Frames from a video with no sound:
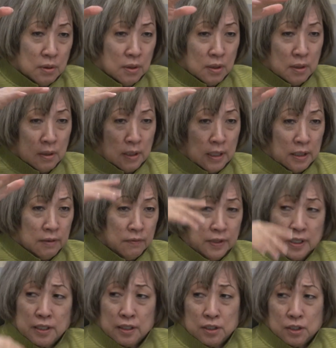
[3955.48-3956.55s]
No,
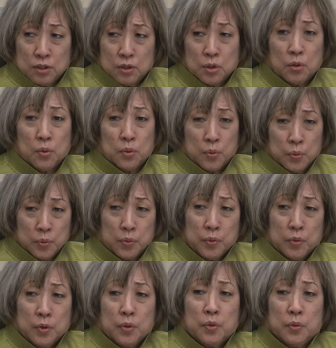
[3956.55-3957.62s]

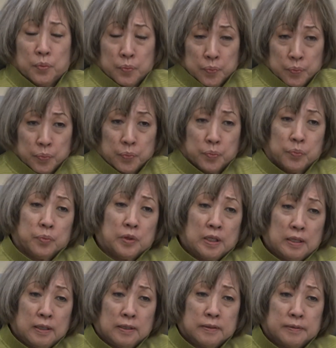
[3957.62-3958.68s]
elevated, no
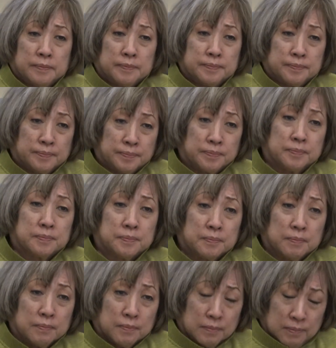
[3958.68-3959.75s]
automated. Everything
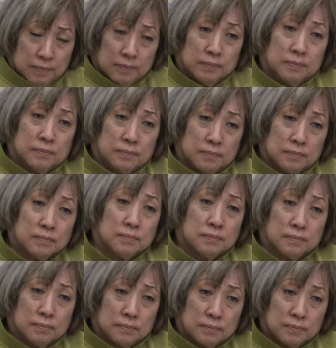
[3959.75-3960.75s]
operates off the overhead